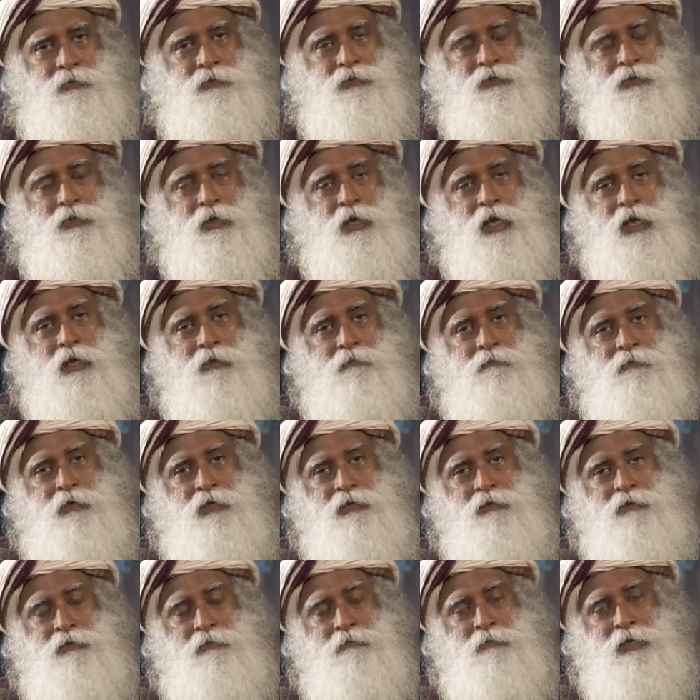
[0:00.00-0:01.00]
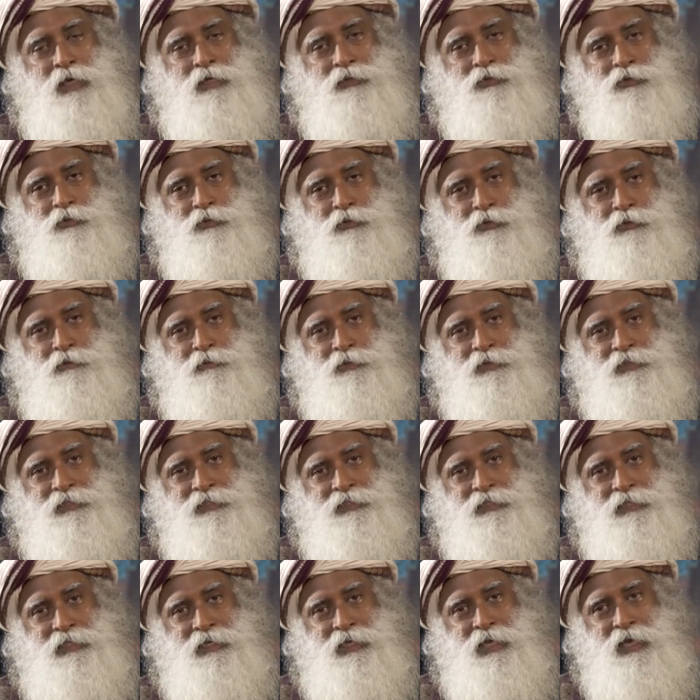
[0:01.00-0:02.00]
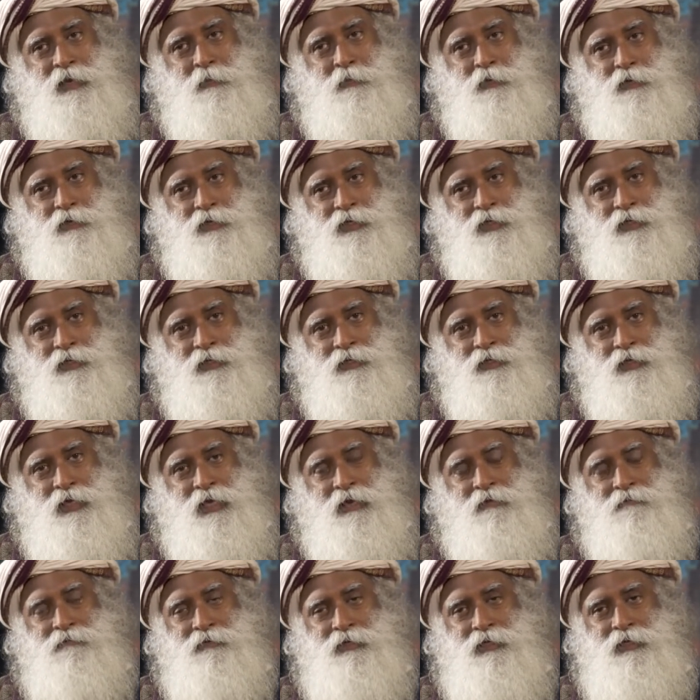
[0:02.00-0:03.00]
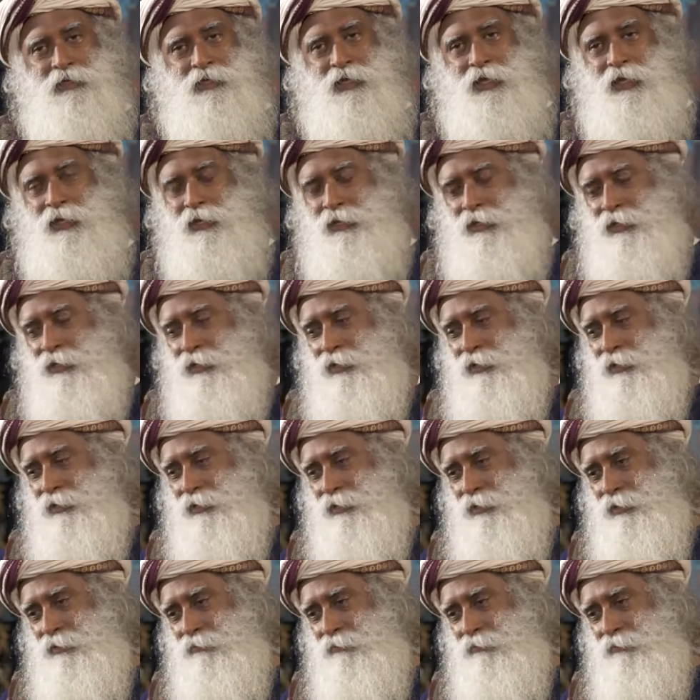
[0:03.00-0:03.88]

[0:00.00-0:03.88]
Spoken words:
So I went to the Mysore University library every day.